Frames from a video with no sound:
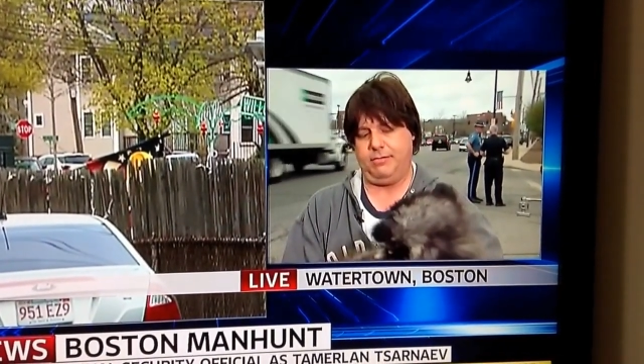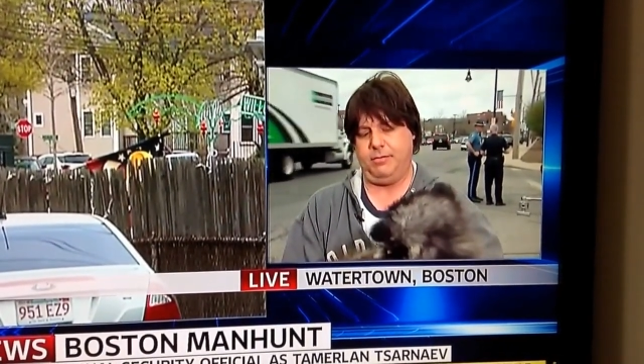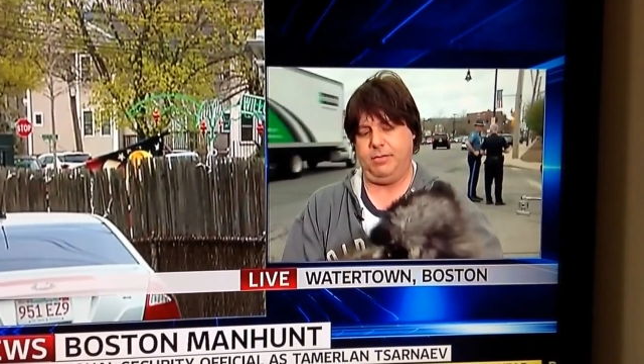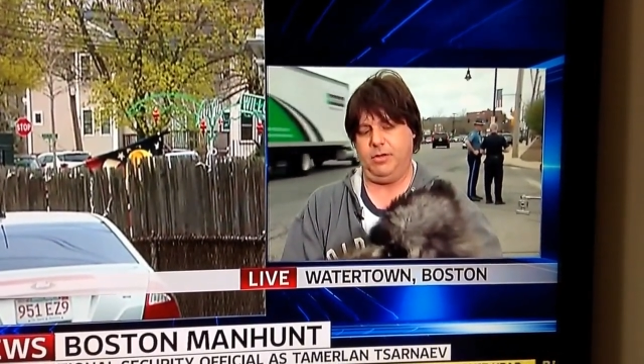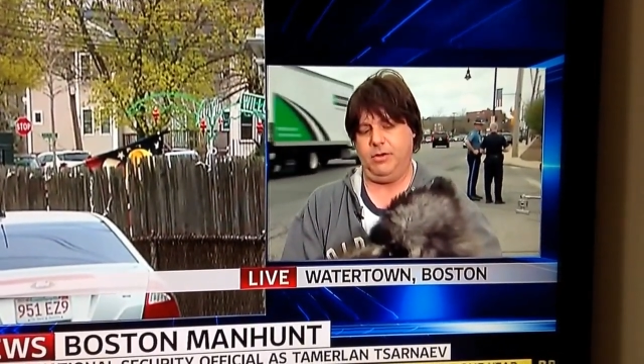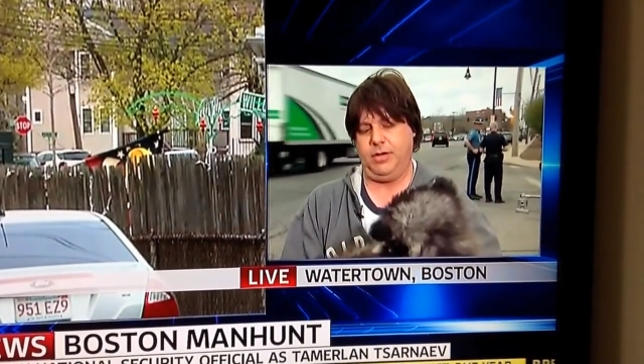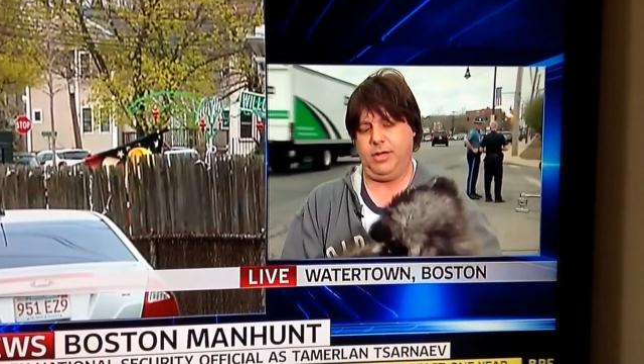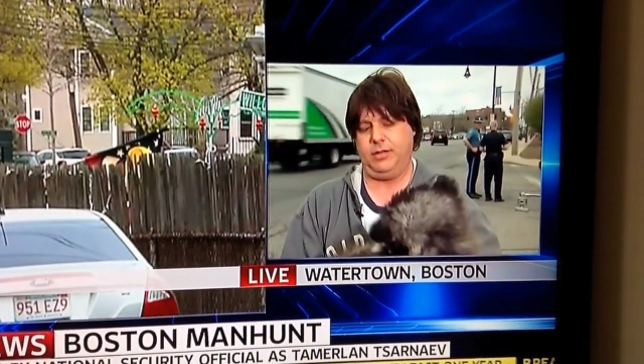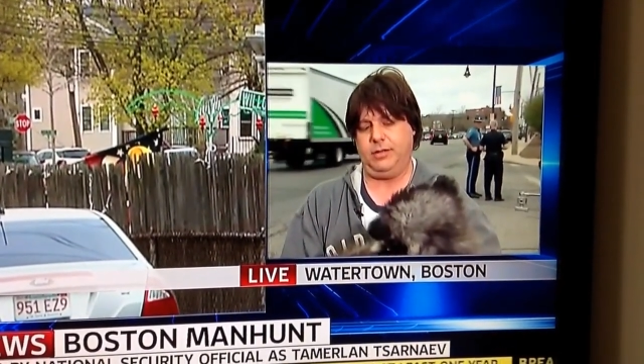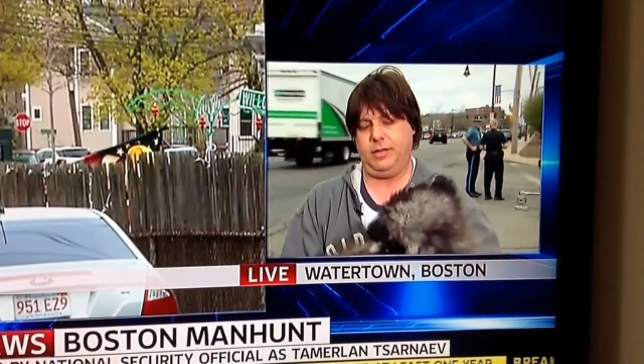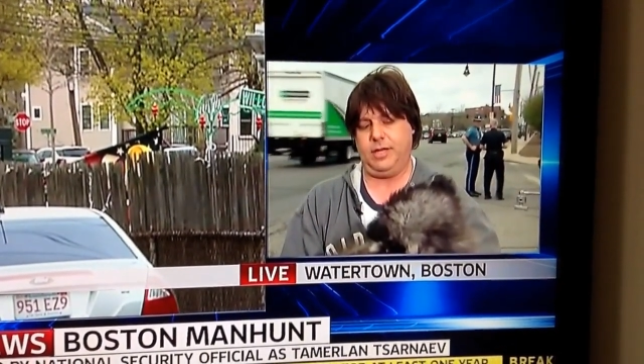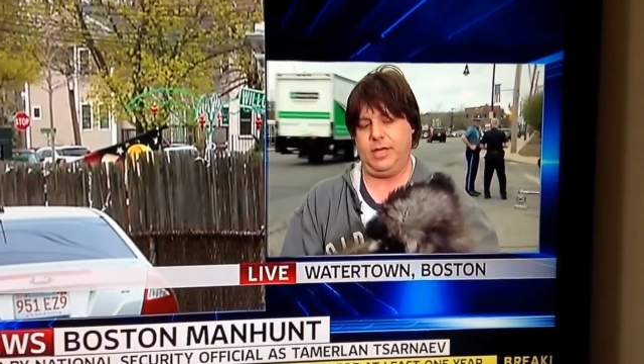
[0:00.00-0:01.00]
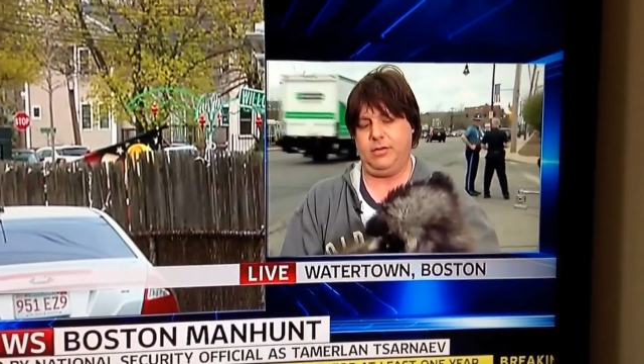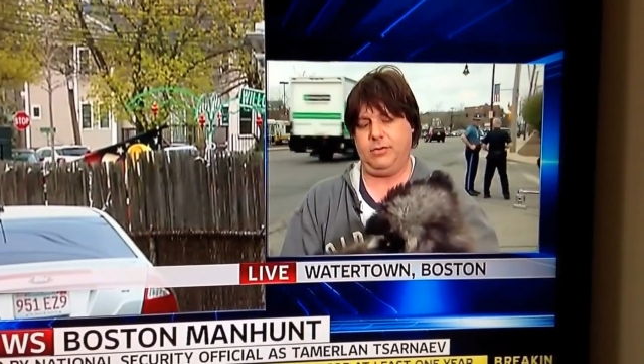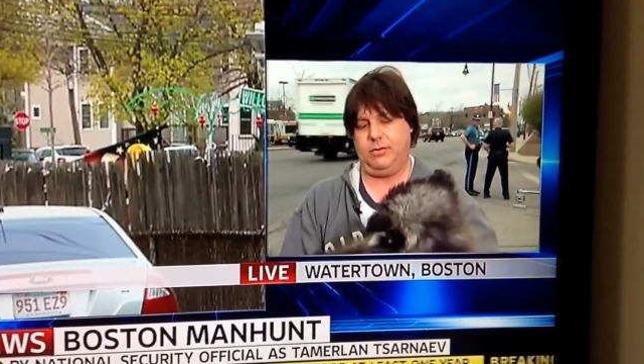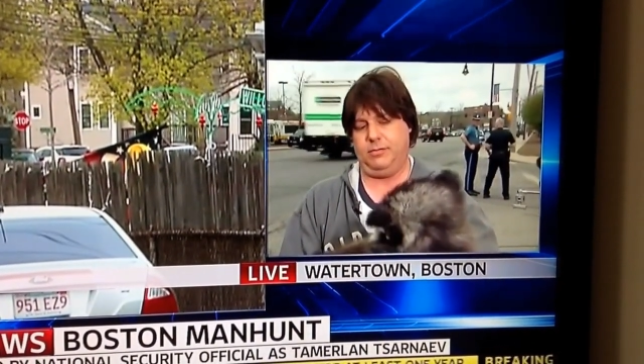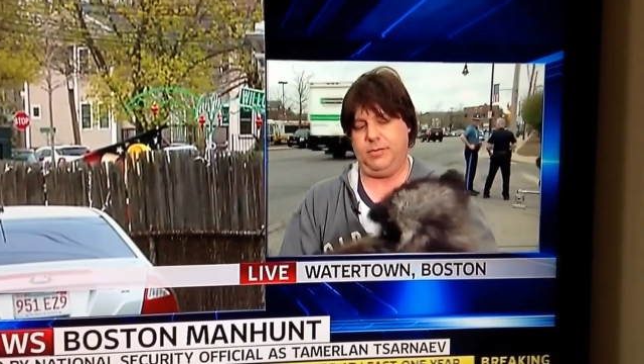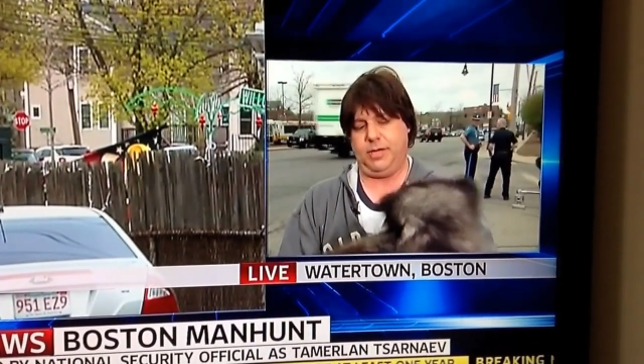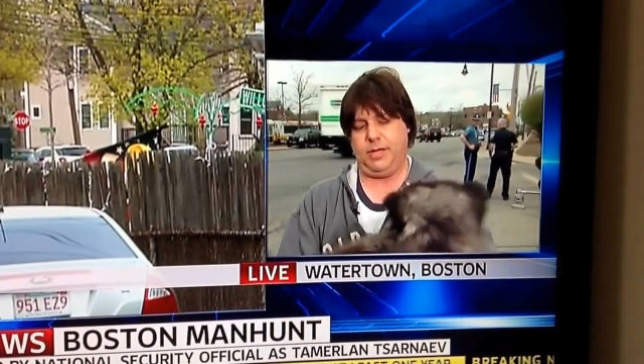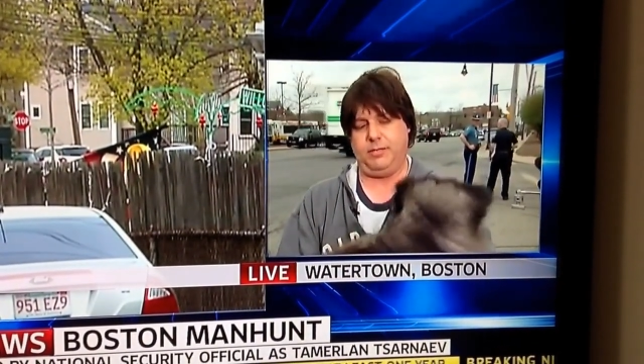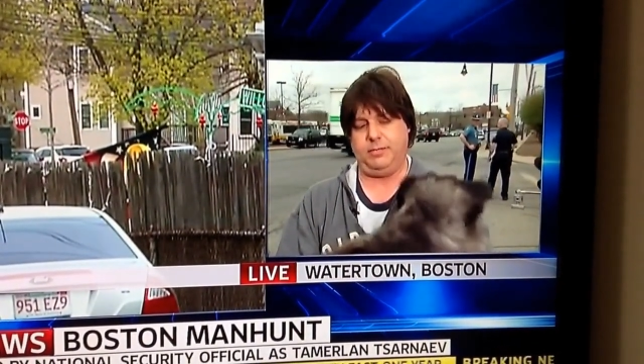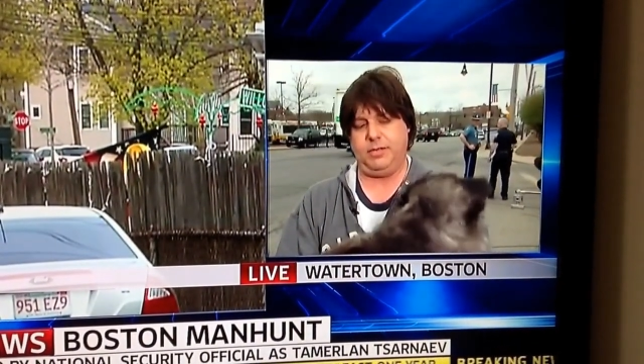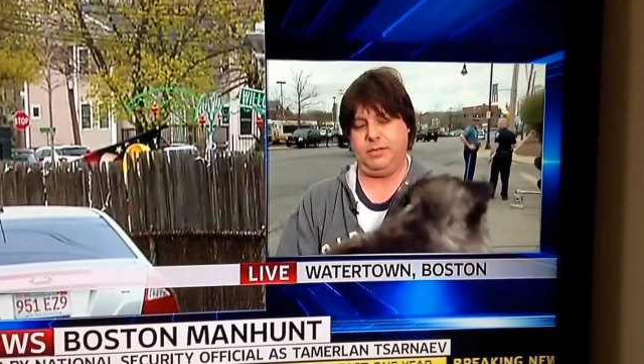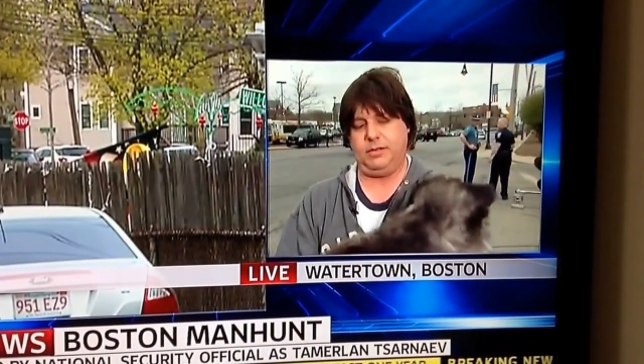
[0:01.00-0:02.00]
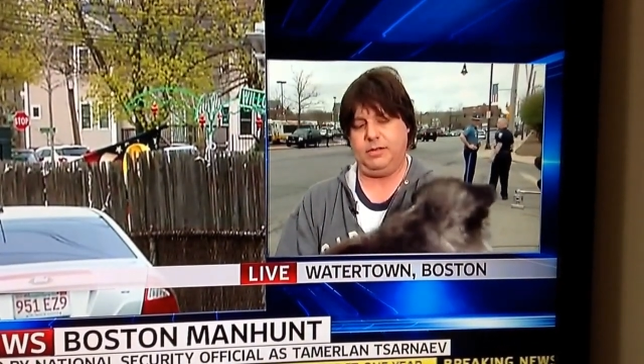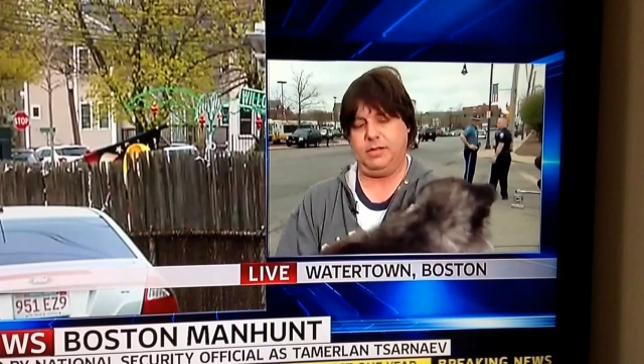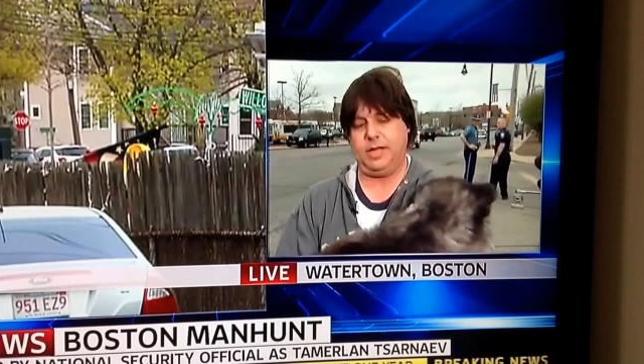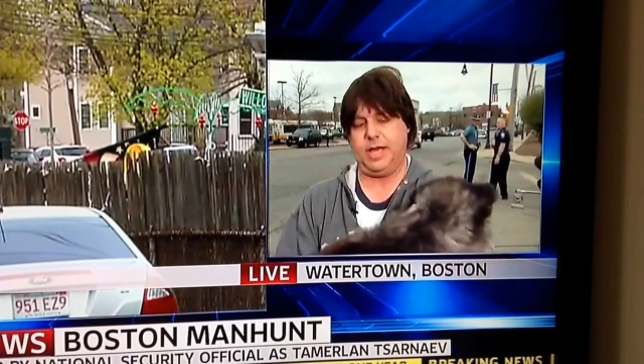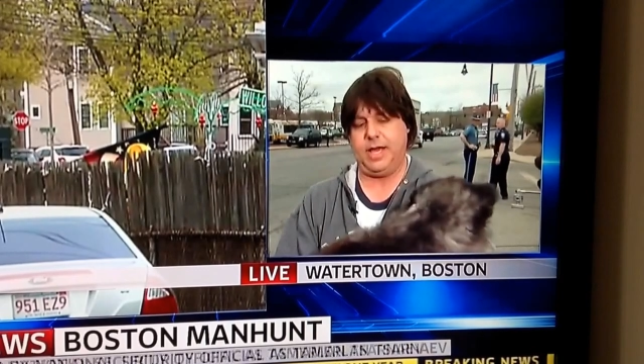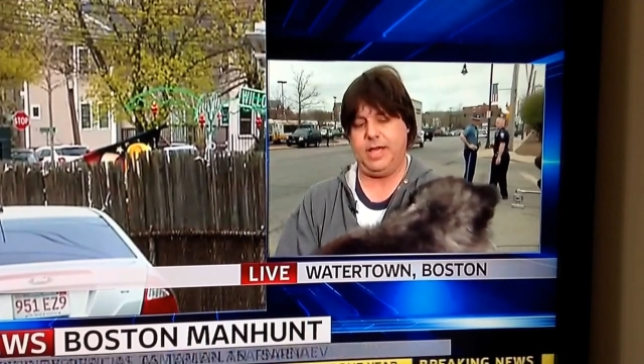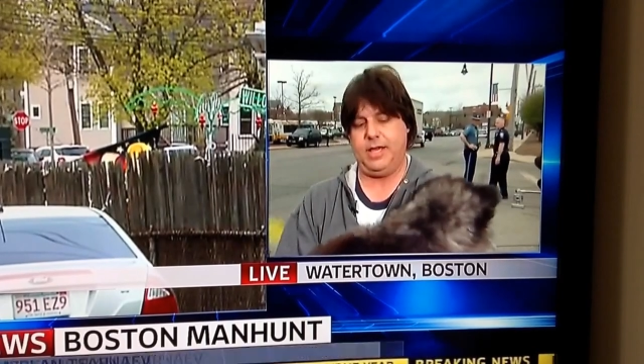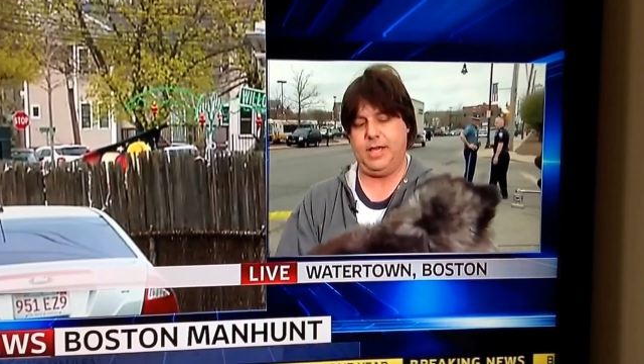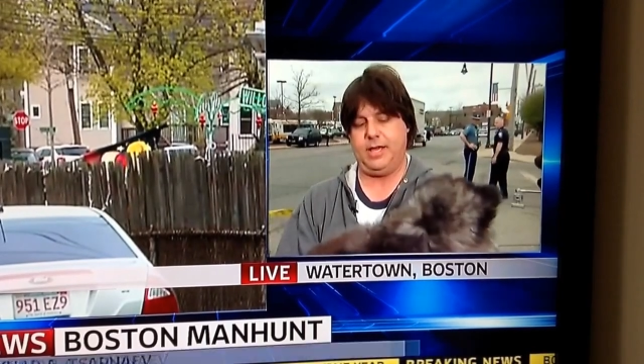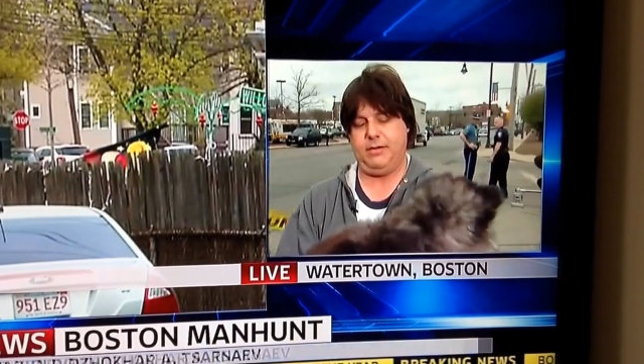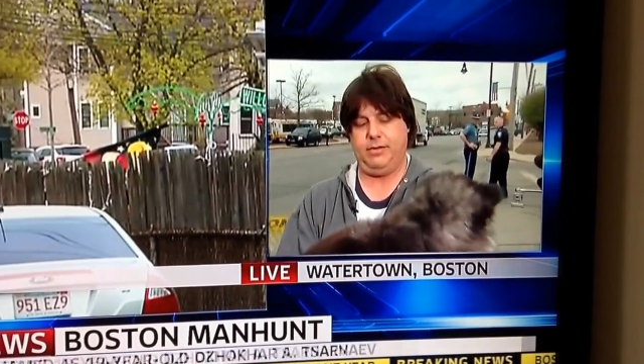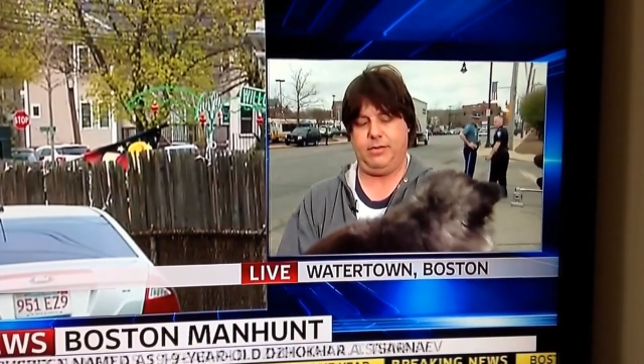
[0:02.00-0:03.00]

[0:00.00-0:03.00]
from Logan International, picking up this little guy here.